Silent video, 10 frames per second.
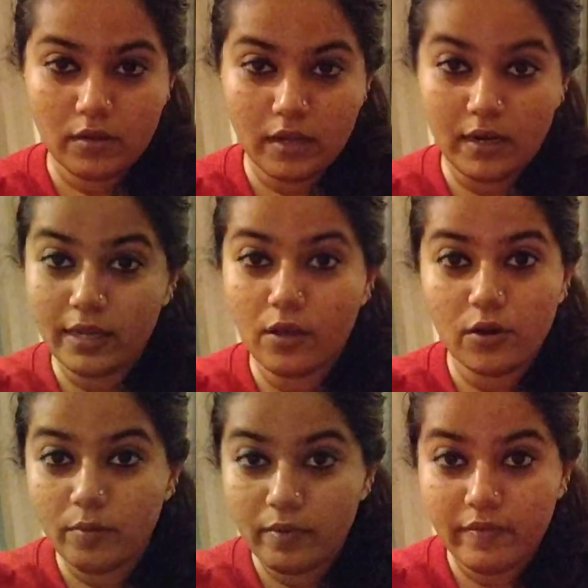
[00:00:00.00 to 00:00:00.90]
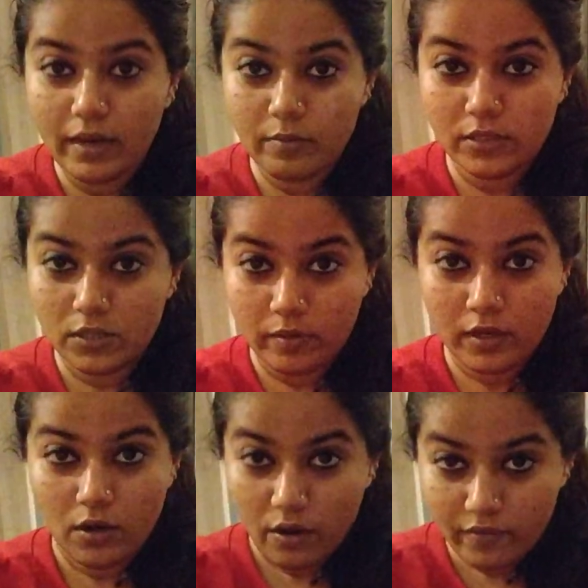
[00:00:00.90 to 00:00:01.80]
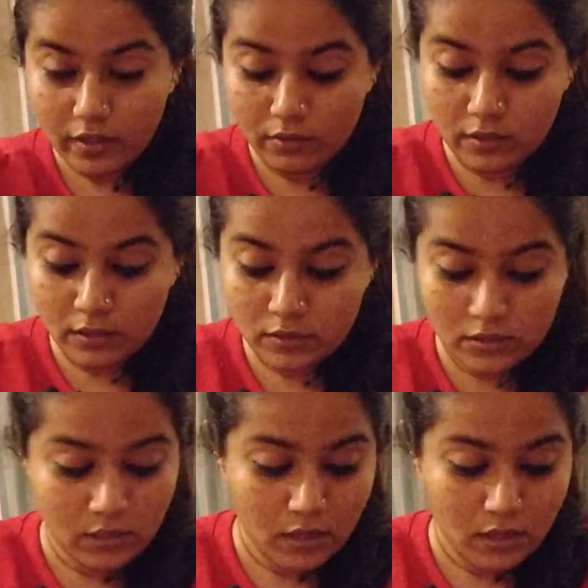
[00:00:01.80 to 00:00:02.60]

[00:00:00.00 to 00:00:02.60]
And like, you're going to be very busy doing a lot of other things.